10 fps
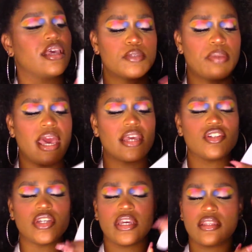This
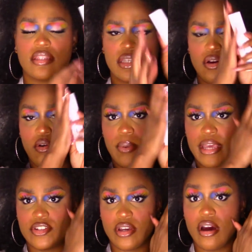packaging, the whole
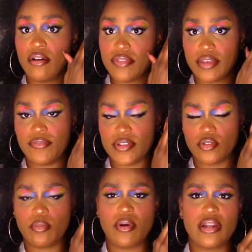packaging of the
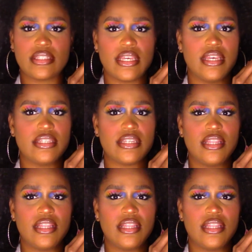physical product is